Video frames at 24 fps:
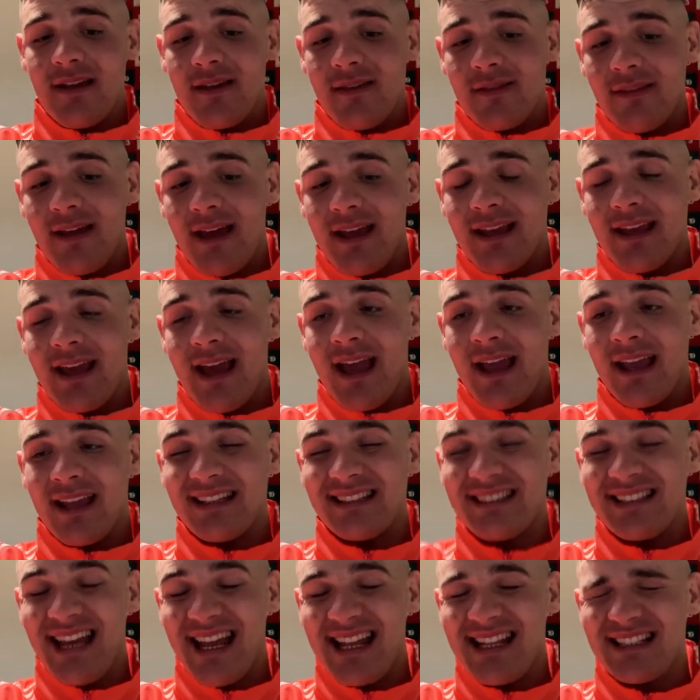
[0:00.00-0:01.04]
They're getting
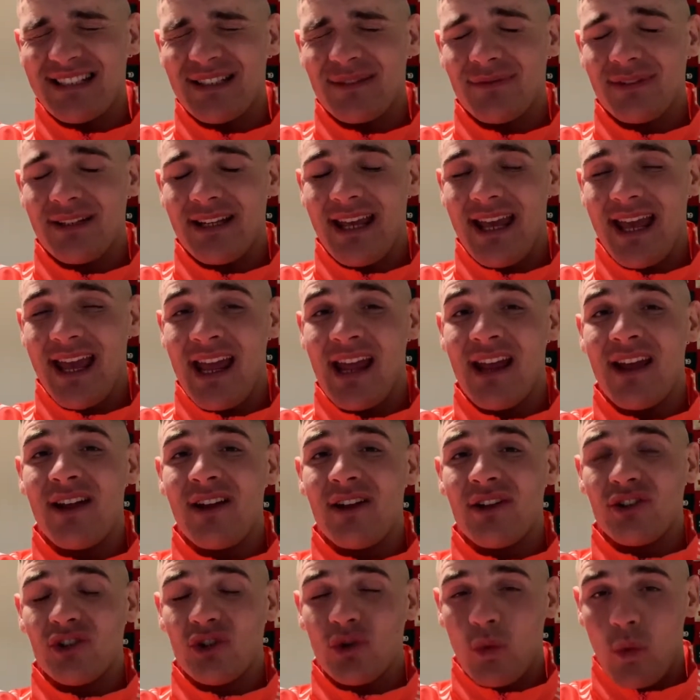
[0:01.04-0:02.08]
intensively hit
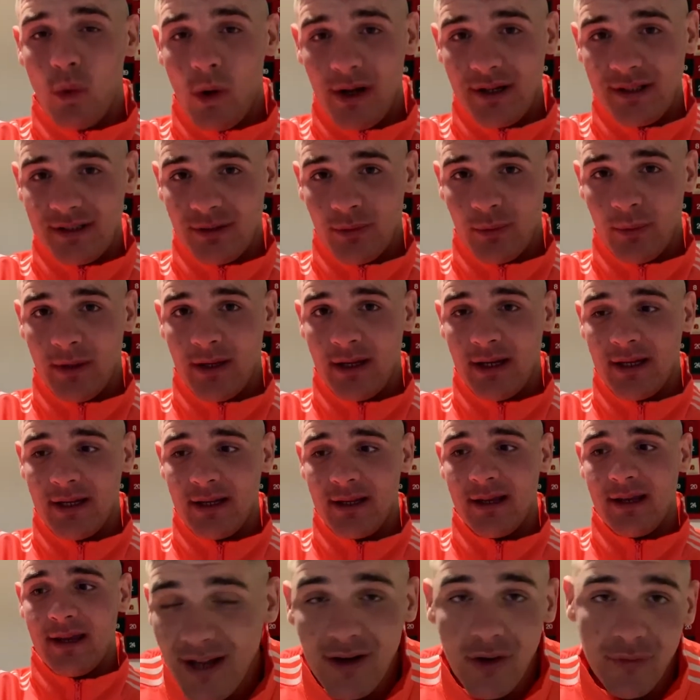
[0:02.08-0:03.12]
twice a
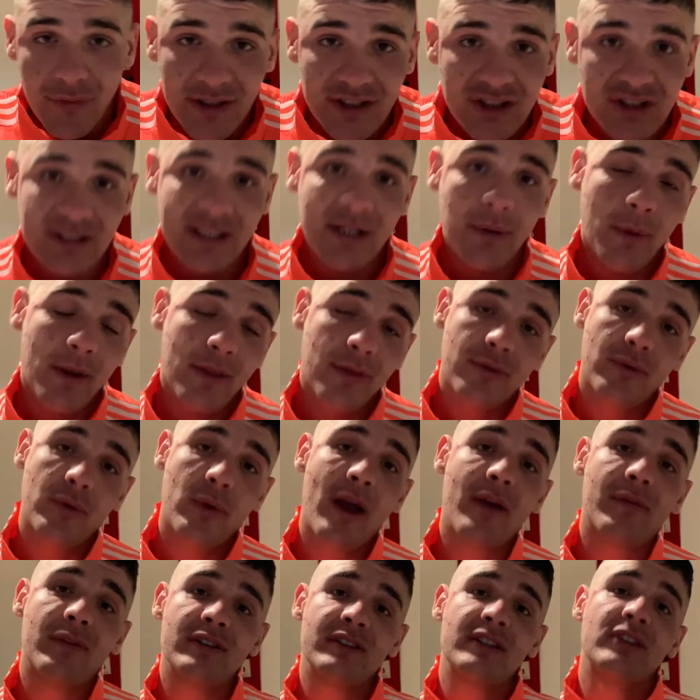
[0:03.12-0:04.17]
week. It originally went through
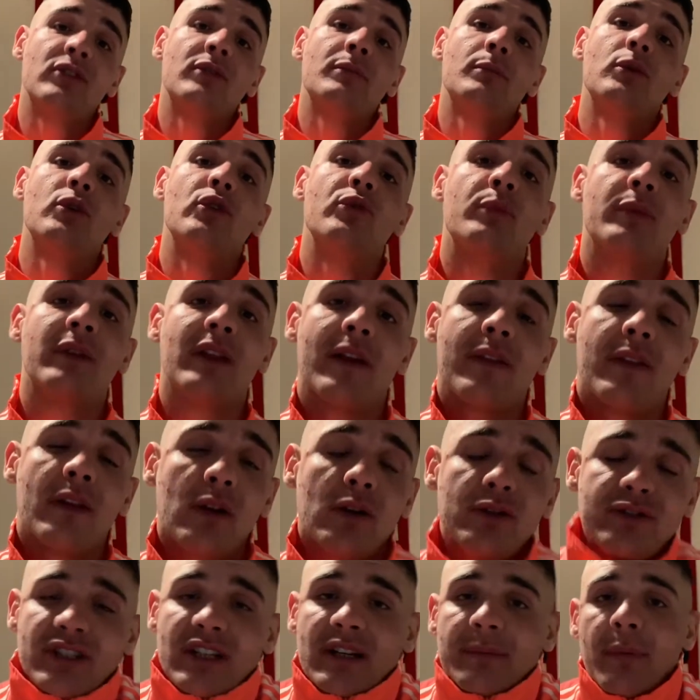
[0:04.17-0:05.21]
every single movement and the
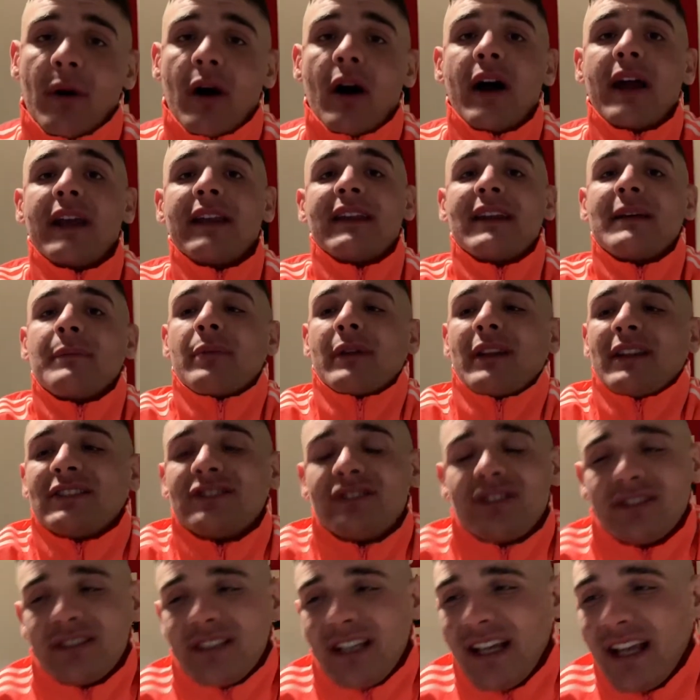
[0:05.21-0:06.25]
logic behind it, but
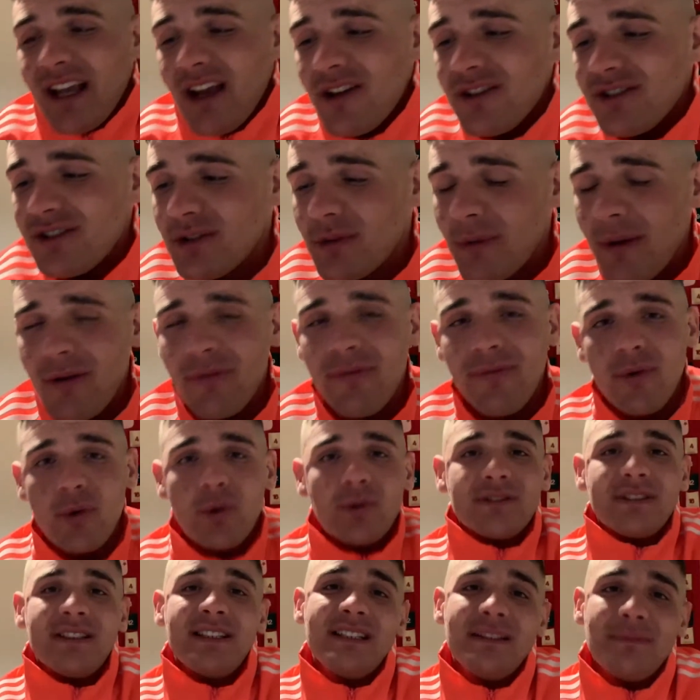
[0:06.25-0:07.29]
it goes to about
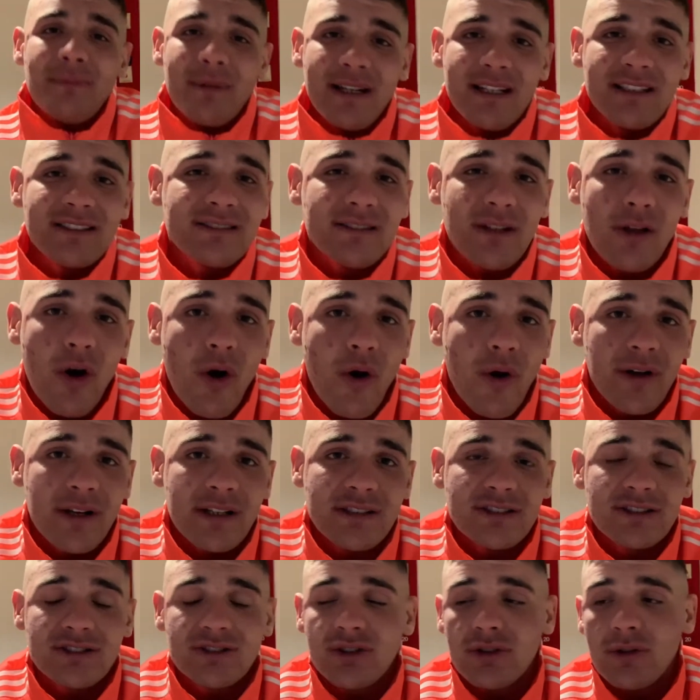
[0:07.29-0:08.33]
14 minutes long and
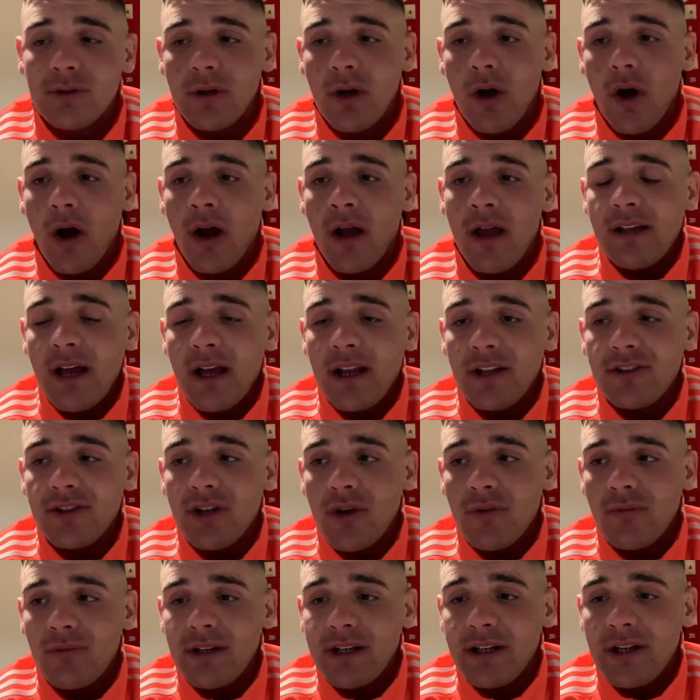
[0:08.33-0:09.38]
it's just too long. And I
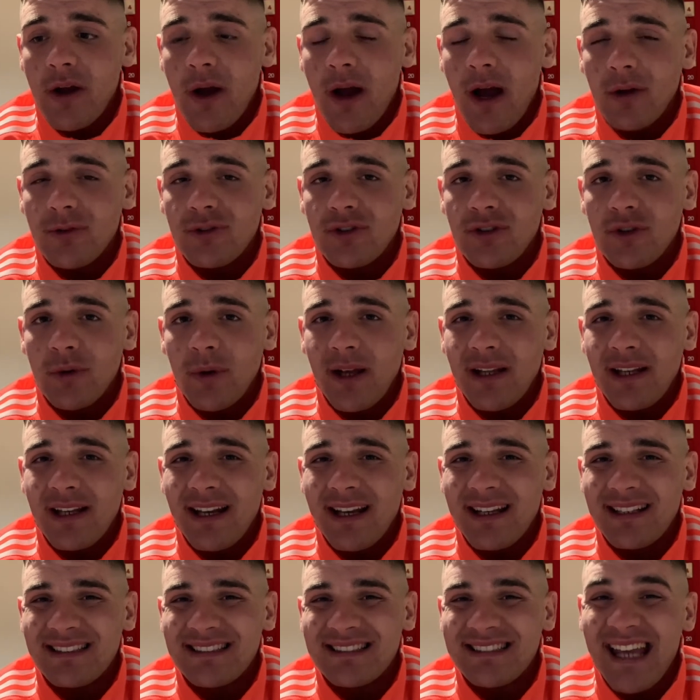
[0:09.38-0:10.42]
don't really know how to do it in an
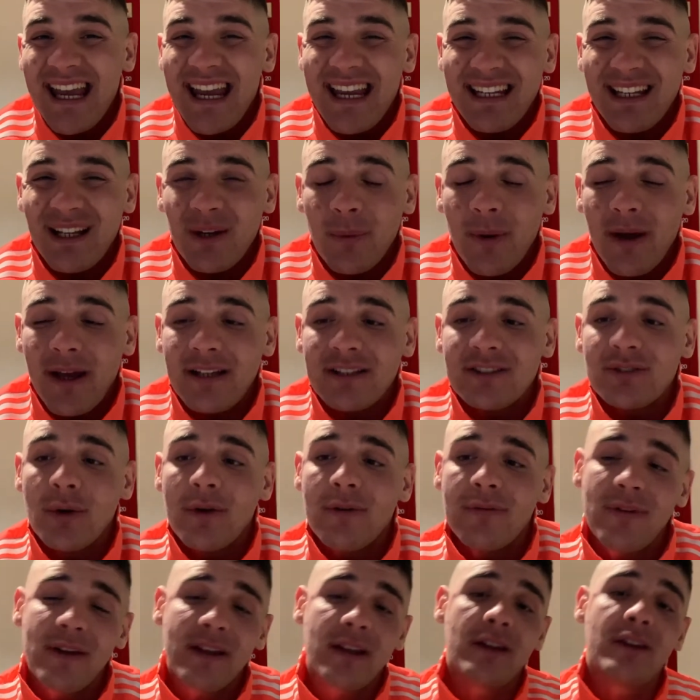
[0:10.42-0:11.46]
entertaining way. So I
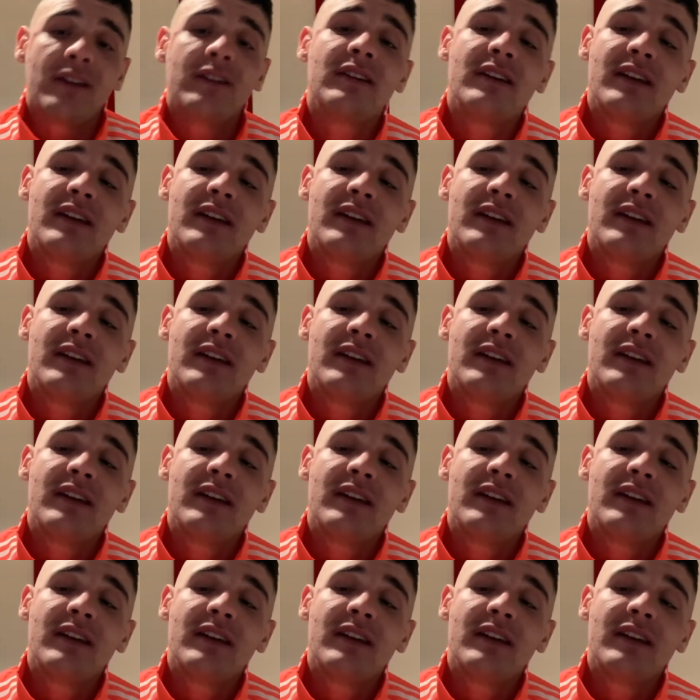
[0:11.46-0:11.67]
figured